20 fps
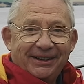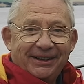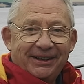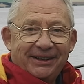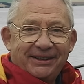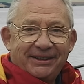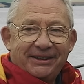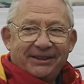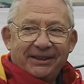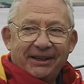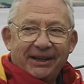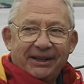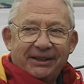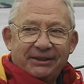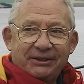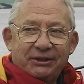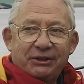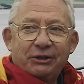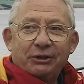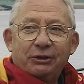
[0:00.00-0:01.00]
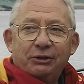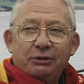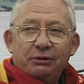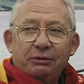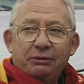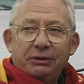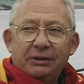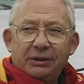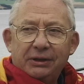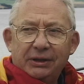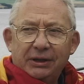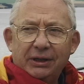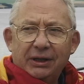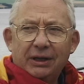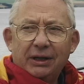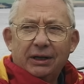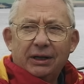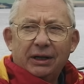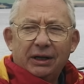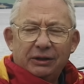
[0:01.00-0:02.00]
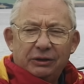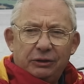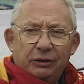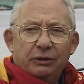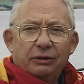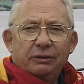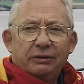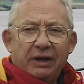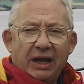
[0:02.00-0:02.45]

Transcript: It's, it's too, too